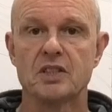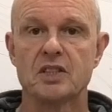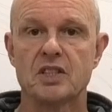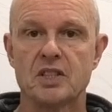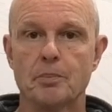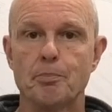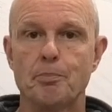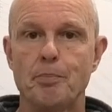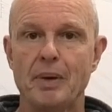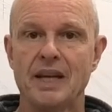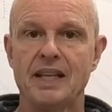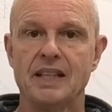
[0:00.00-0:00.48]
and
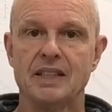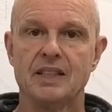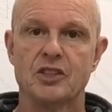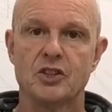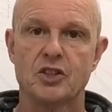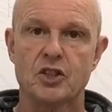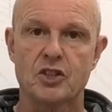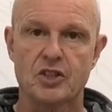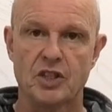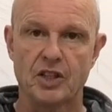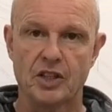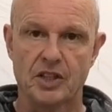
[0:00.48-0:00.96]
some
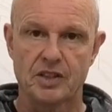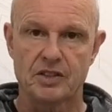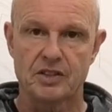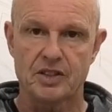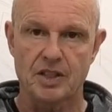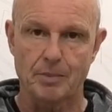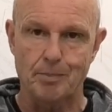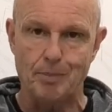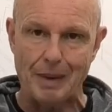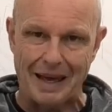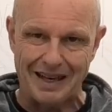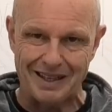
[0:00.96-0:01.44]
pins to,
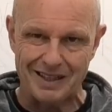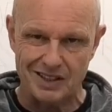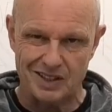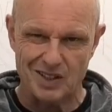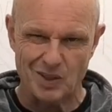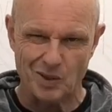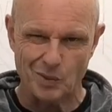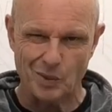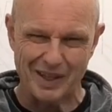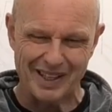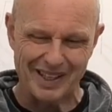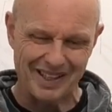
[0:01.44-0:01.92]
to
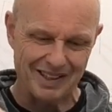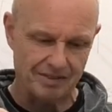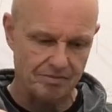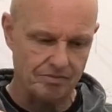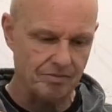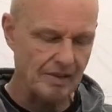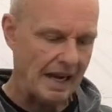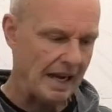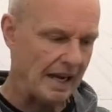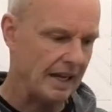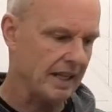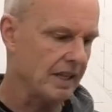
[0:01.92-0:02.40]
balance a wing
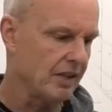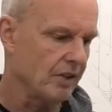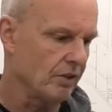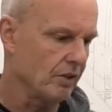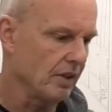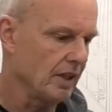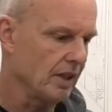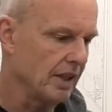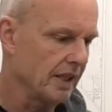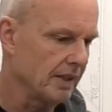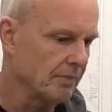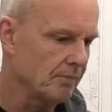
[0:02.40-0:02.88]

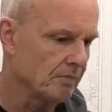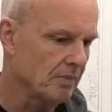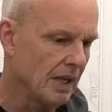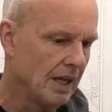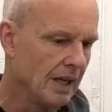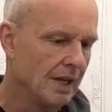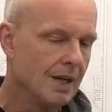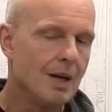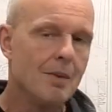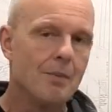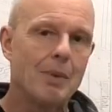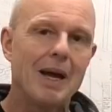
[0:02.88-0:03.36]
accurately.
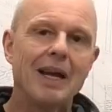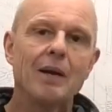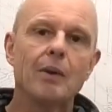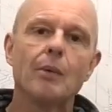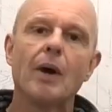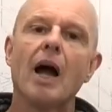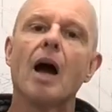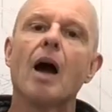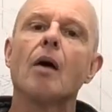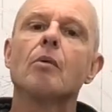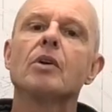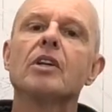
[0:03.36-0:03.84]
But
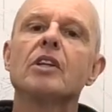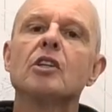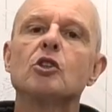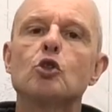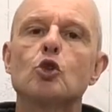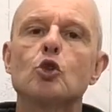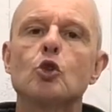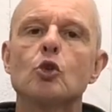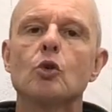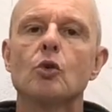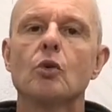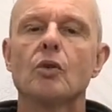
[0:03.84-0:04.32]
anyway, I'm going to
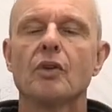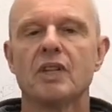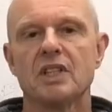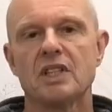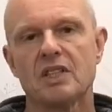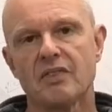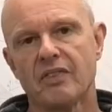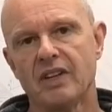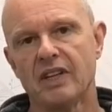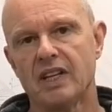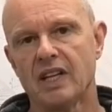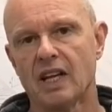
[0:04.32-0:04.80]
draw
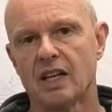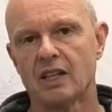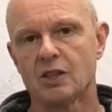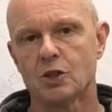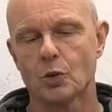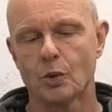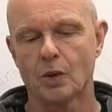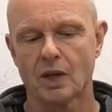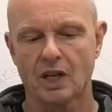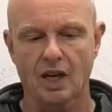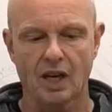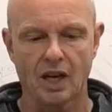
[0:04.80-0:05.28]
this video
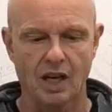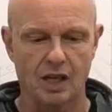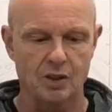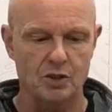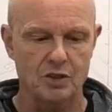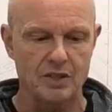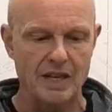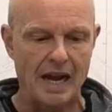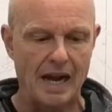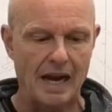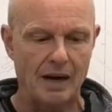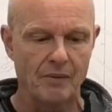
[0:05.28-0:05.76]
to a
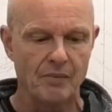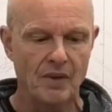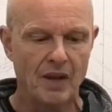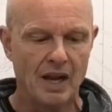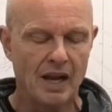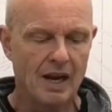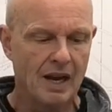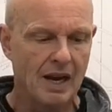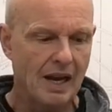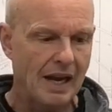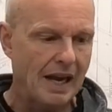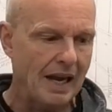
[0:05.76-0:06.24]
close now.
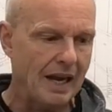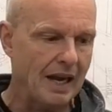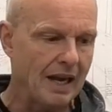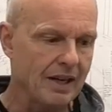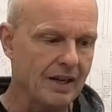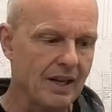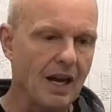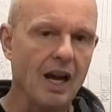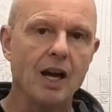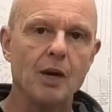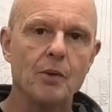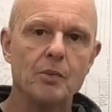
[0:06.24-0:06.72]

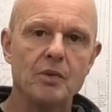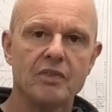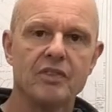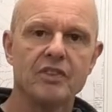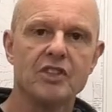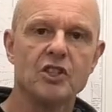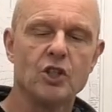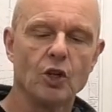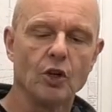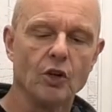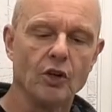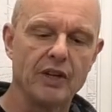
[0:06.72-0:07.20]
And I hope you've
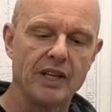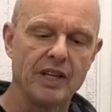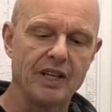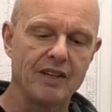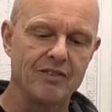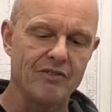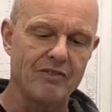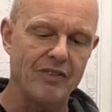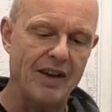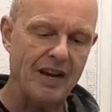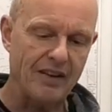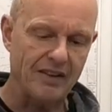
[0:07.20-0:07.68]
enjoyed it
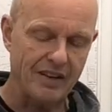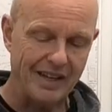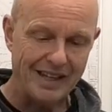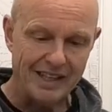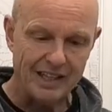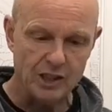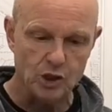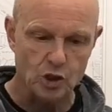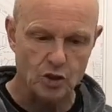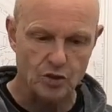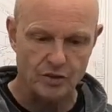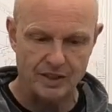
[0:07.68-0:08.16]
and found it
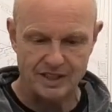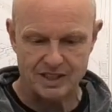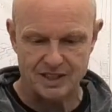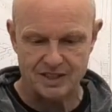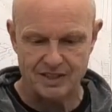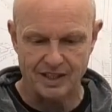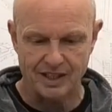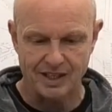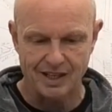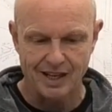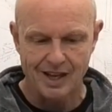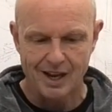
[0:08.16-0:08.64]

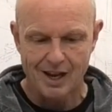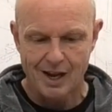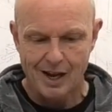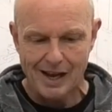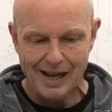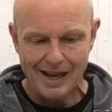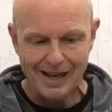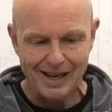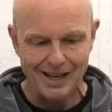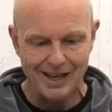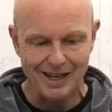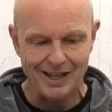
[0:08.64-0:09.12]
interesting.
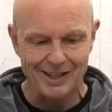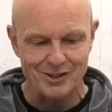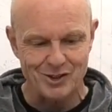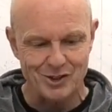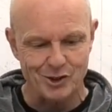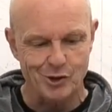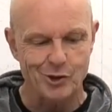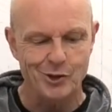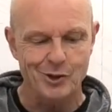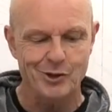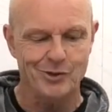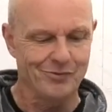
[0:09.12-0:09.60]
And
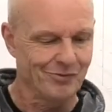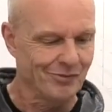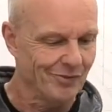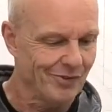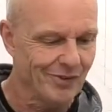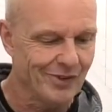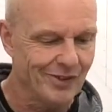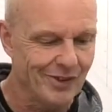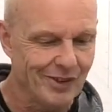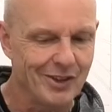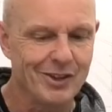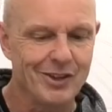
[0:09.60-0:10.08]
you,
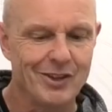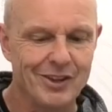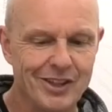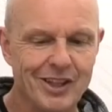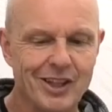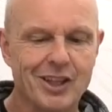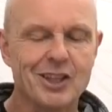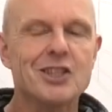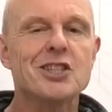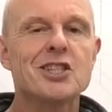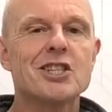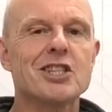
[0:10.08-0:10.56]

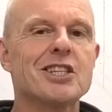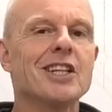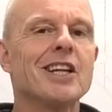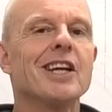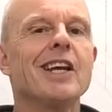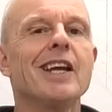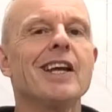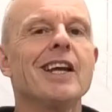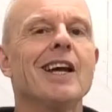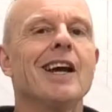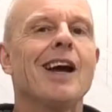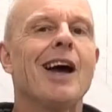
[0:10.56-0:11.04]
you can
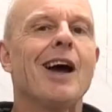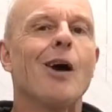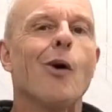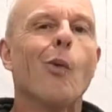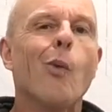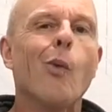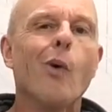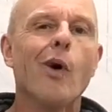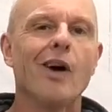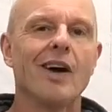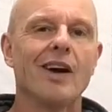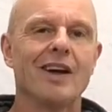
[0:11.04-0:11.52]
see
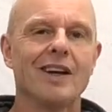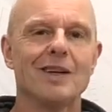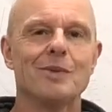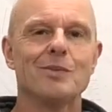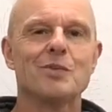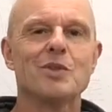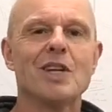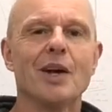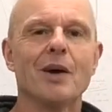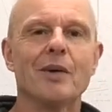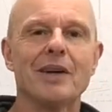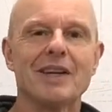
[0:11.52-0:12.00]
why I'm so